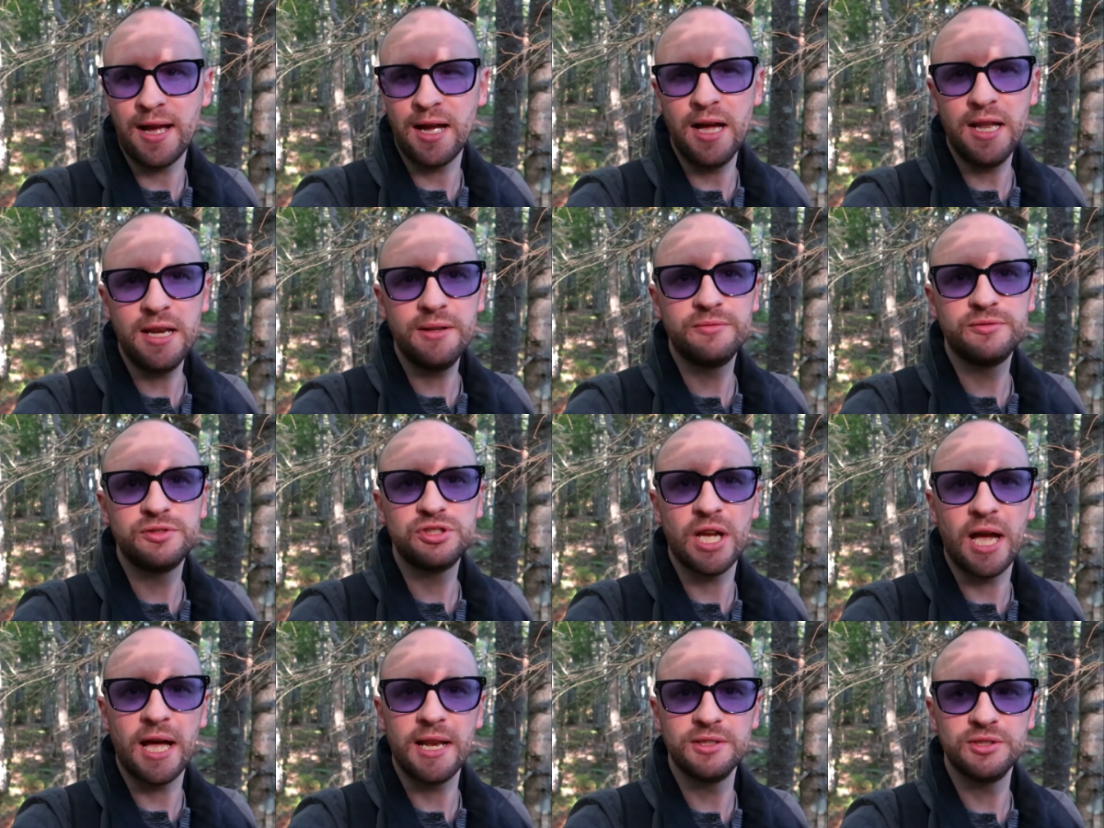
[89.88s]
I kind of
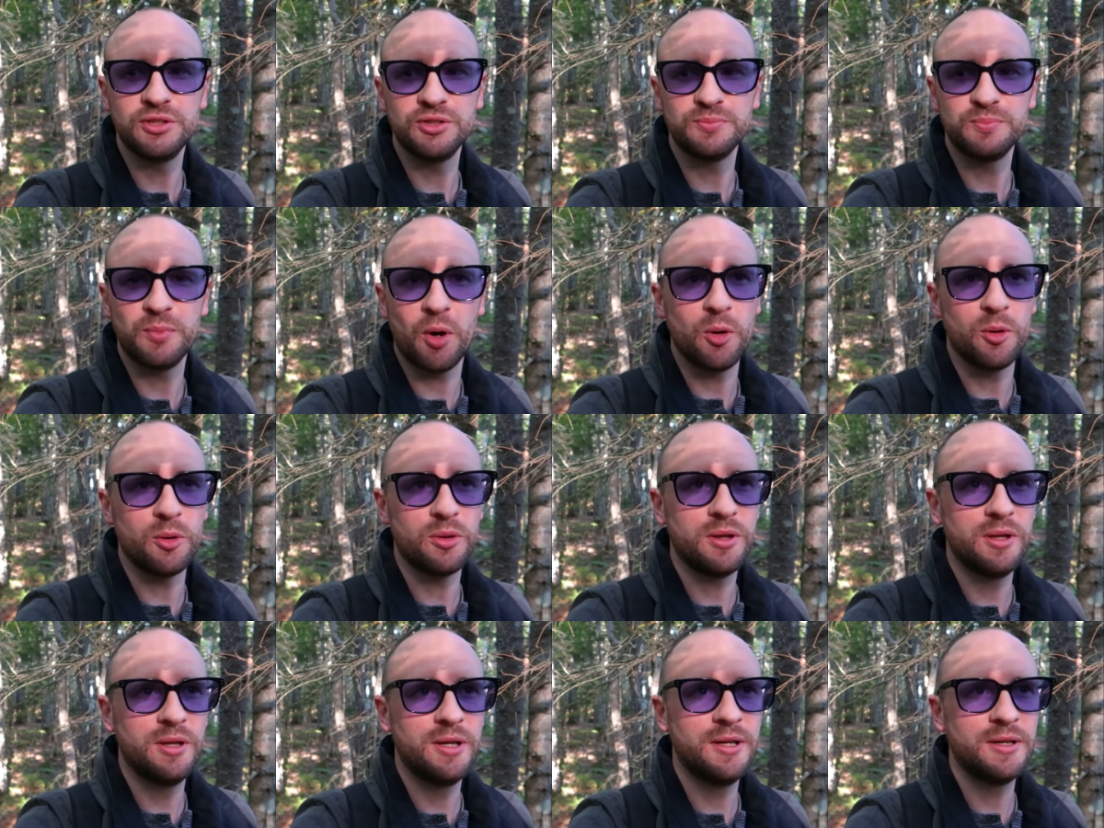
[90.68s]
challenged
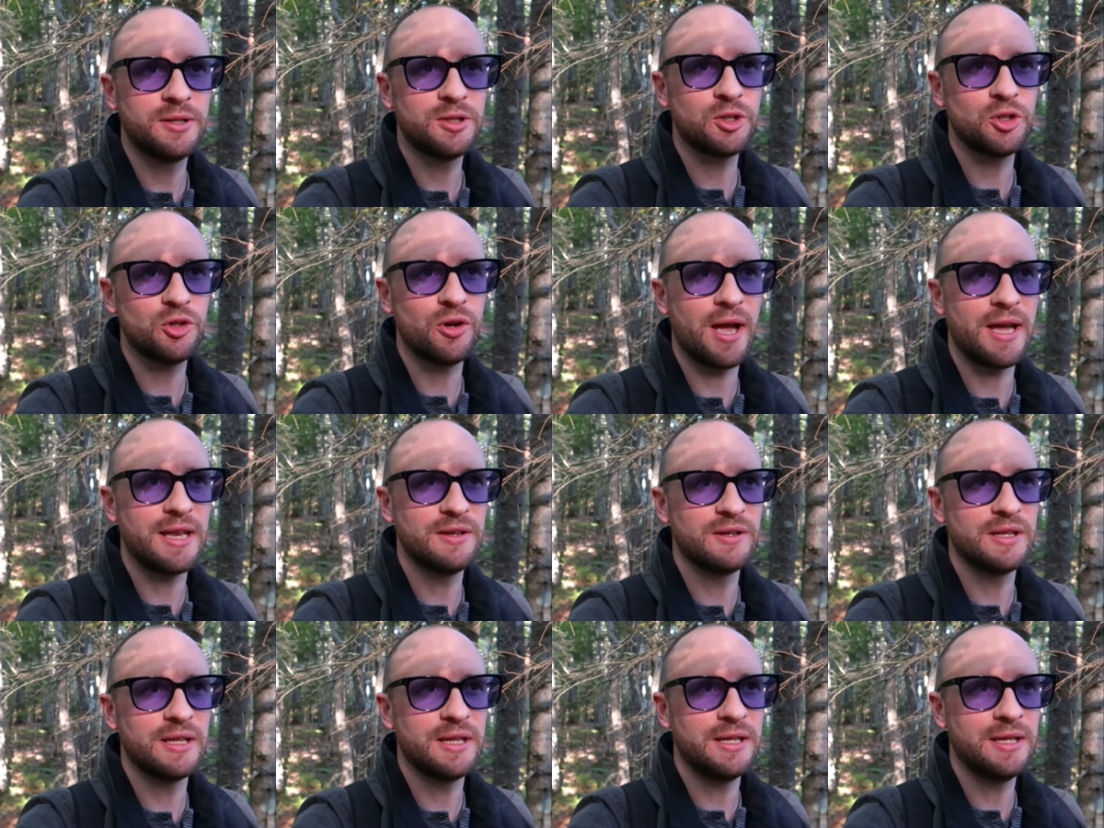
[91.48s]
both
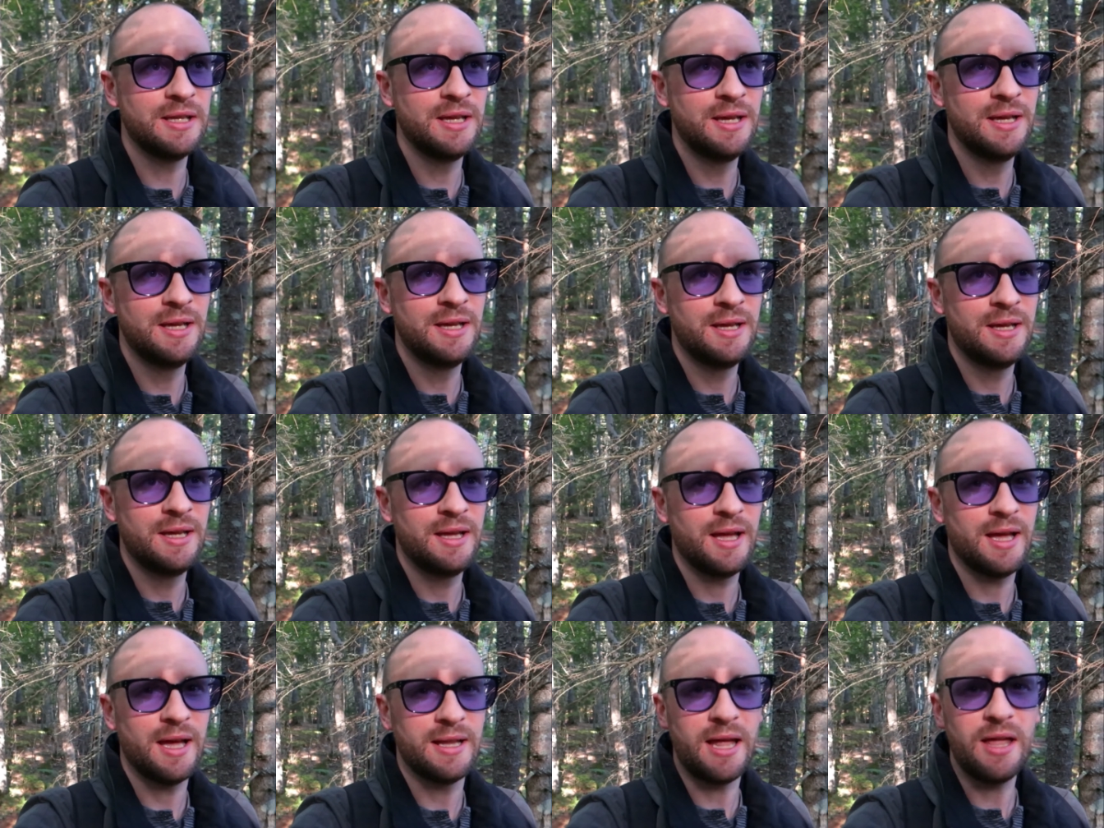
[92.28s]
creatively
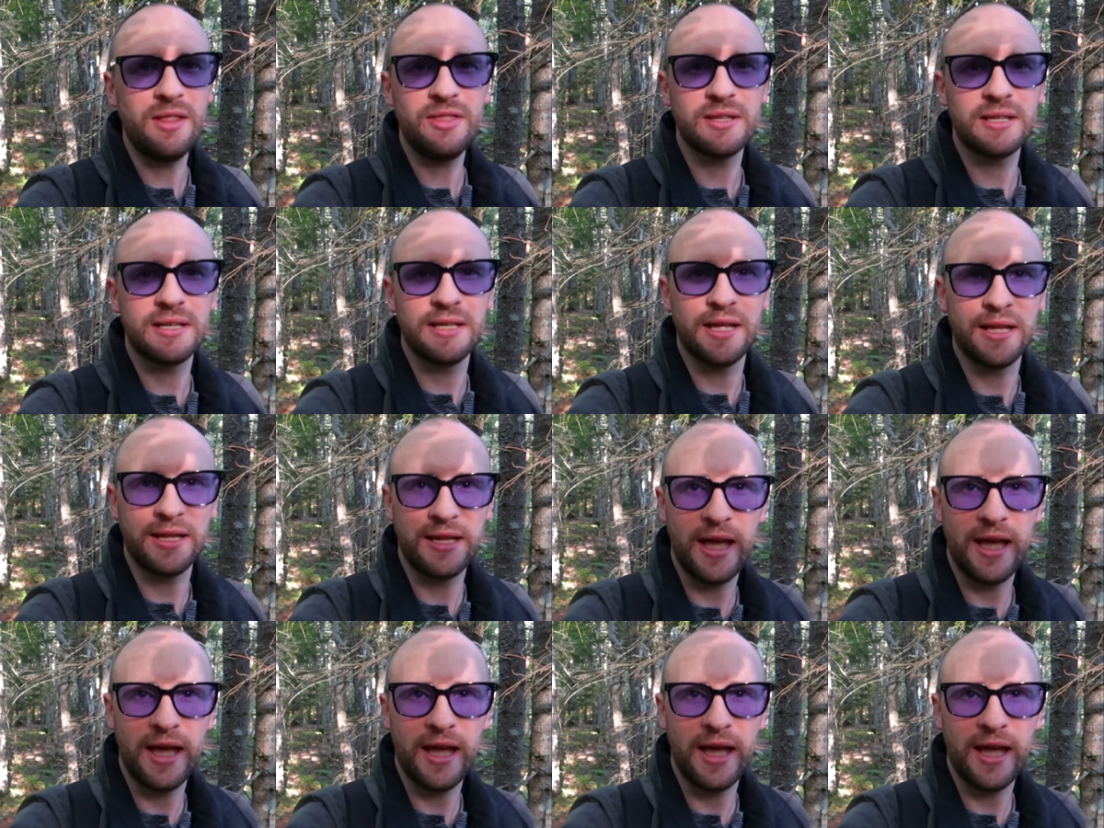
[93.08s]
and ethically, I